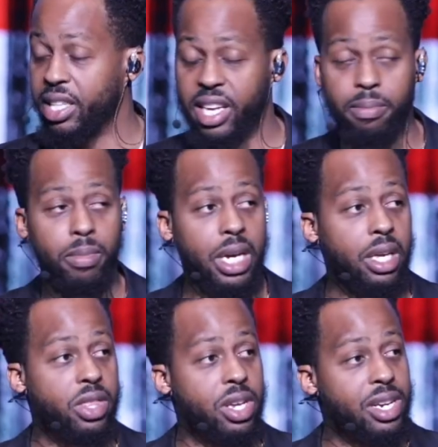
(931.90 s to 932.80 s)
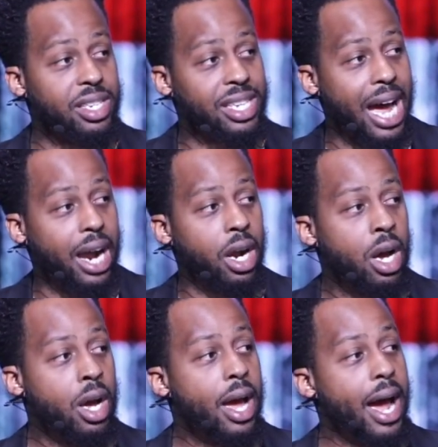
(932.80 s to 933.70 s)
Give me the desire.
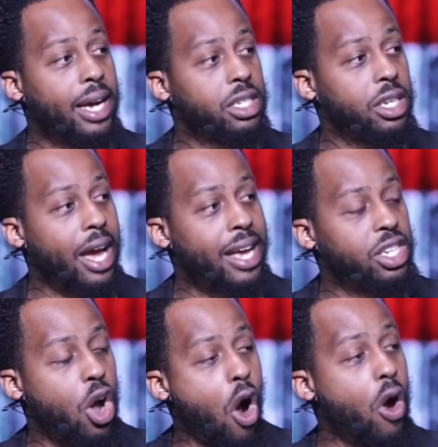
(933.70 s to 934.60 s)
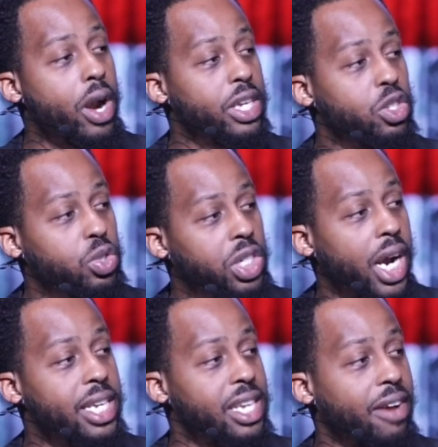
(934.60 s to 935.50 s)
As, as hard as you
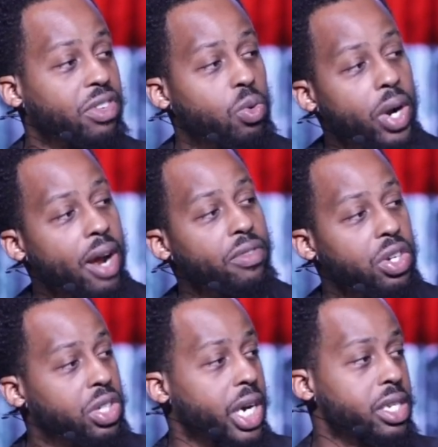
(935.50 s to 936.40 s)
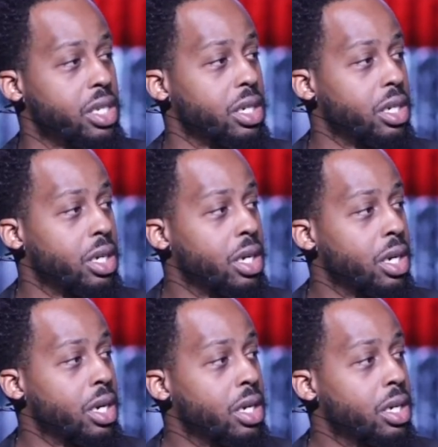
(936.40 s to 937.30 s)
chase after whatever you're chasing,
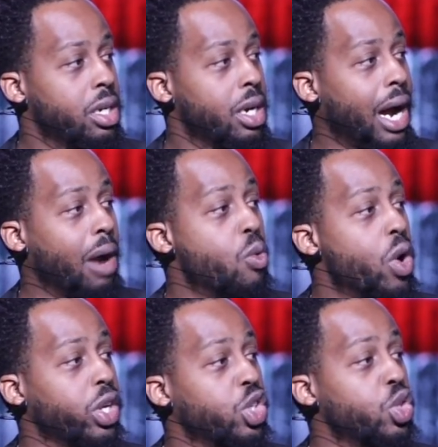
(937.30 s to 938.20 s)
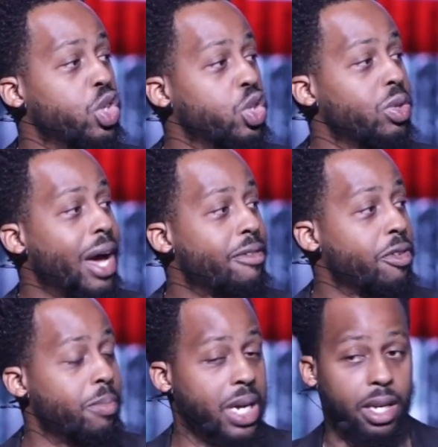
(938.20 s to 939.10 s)
I want you to do that
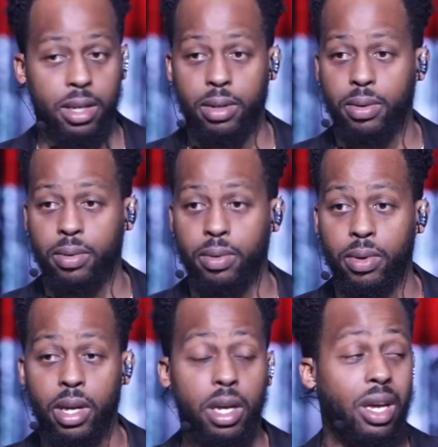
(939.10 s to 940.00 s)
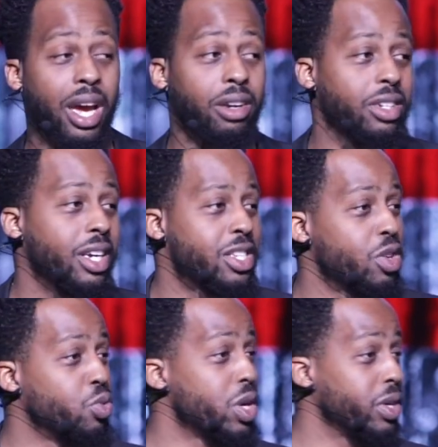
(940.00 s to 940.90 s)
for me. And it's
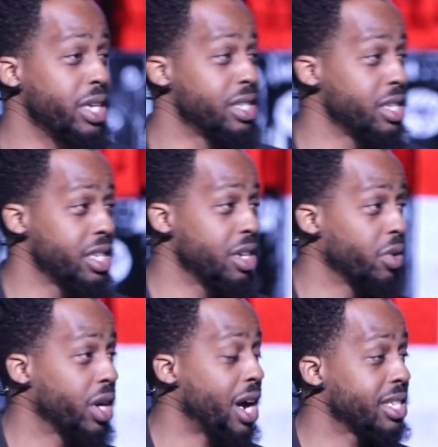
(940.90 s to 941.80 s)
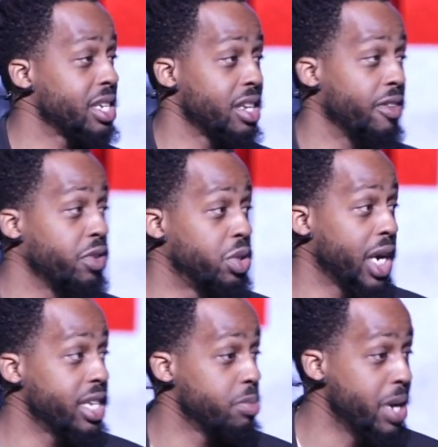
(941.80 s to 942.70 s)
a real easy secret. God says, if you
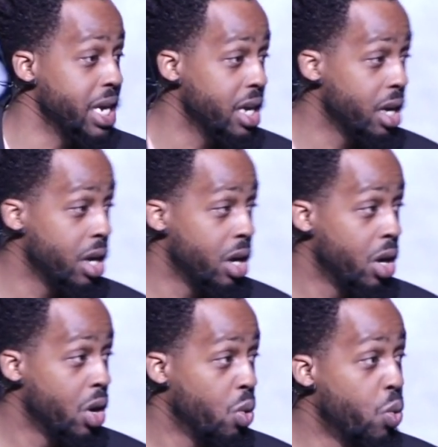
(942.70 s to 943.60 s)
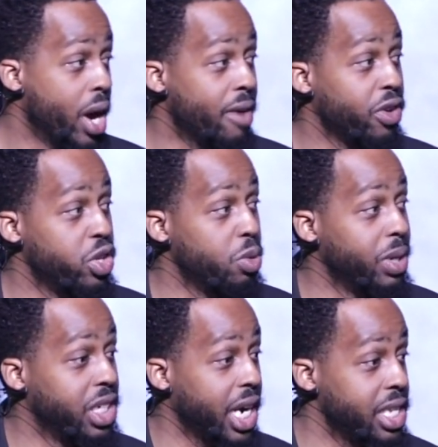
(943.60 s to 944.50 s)
chase me, whatever you've
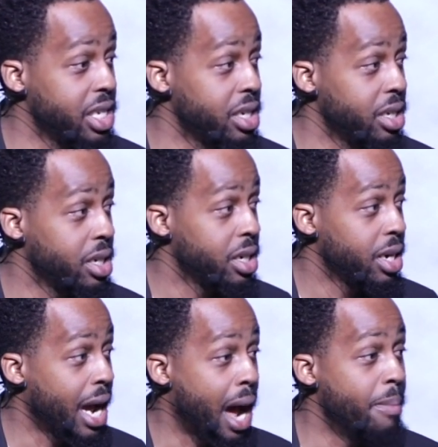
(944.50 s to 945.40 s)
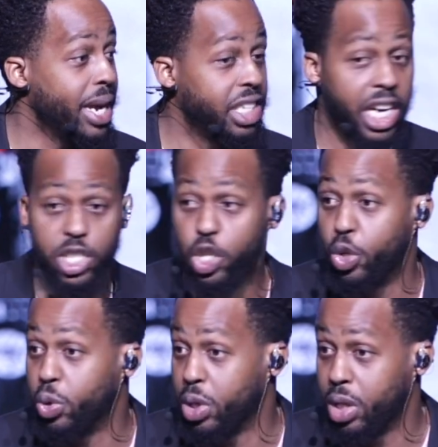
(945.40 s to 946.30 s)
been chasing, I'll make chase you.